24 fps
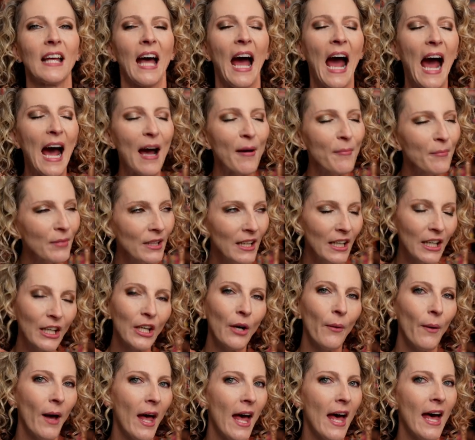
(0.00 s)
I'm gonna
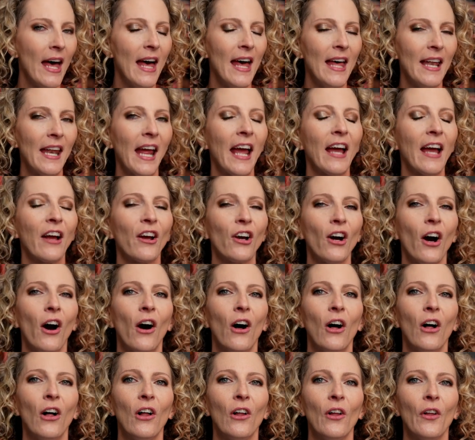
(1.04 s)
go ahead and
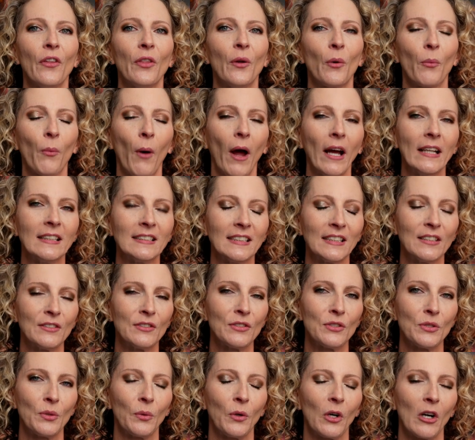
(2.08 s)
call The Rising
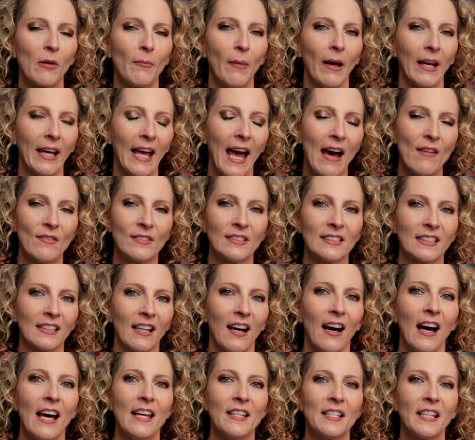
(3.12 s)
Storm by Cavan
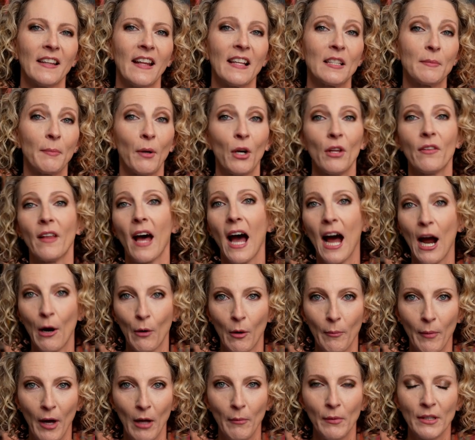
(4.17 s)
Scott. That's part of the High
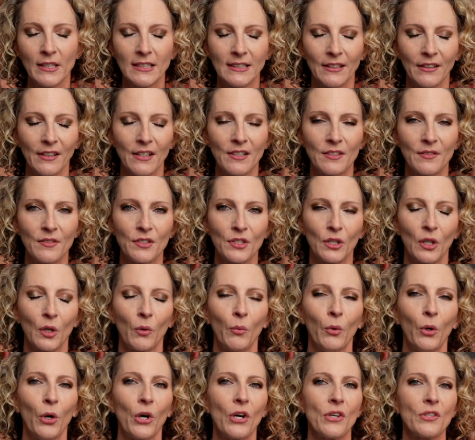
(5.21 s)
Republic series of Star
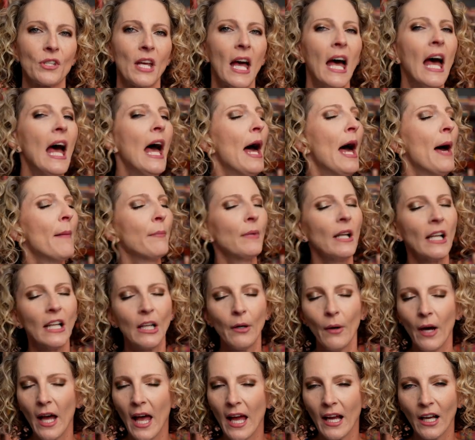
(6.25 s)
Wars. I'm gonna
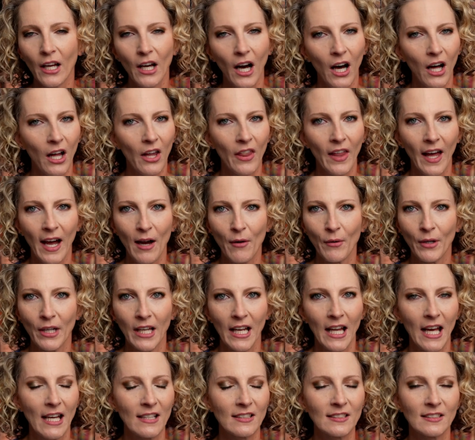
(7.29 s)
go ahead and call that
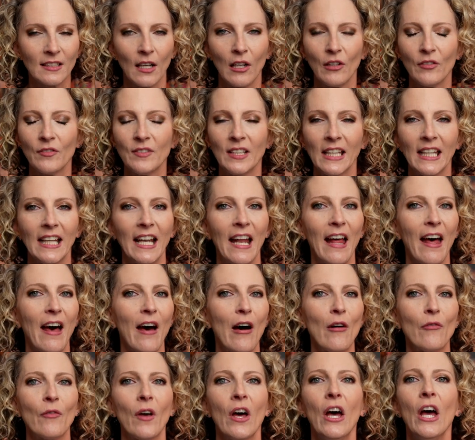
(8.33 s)
one a soft
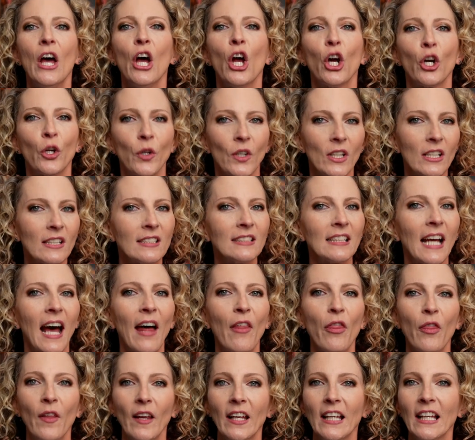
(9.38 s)
DNF. Chris, I
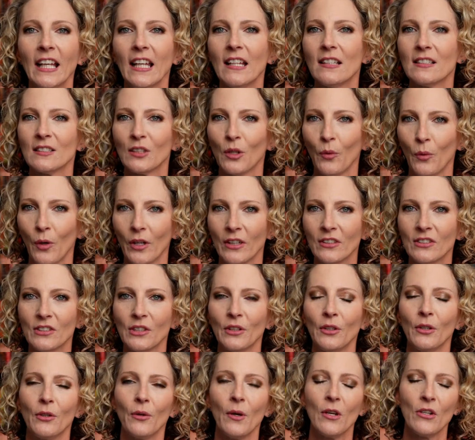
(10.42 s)
think, is going
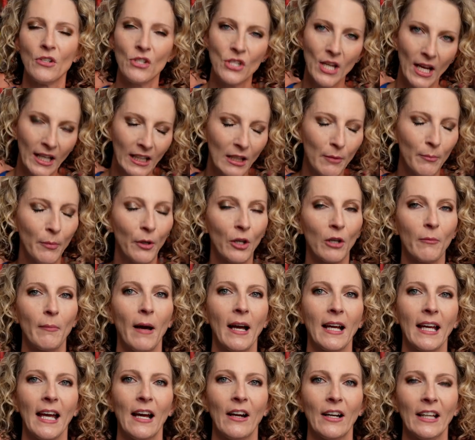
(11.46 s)
to check the book
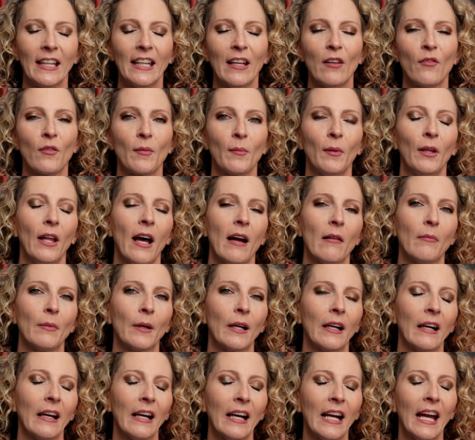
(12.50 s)
back out again from the
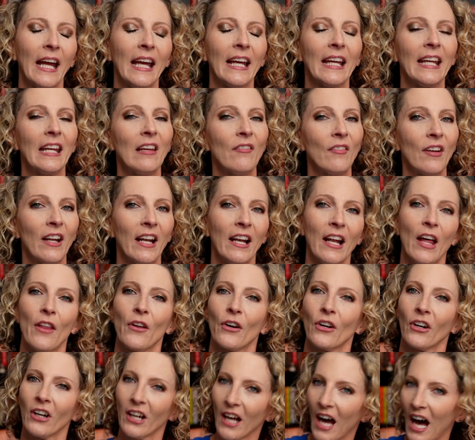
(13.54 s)
library and give it
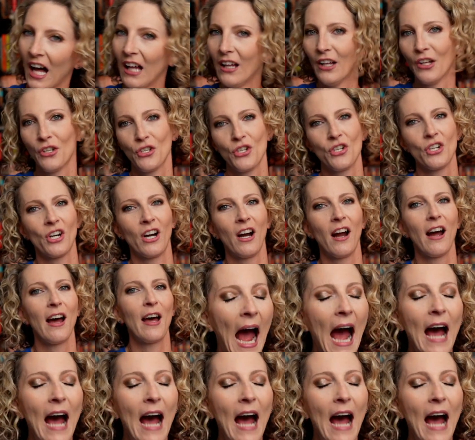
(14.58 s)
another college try.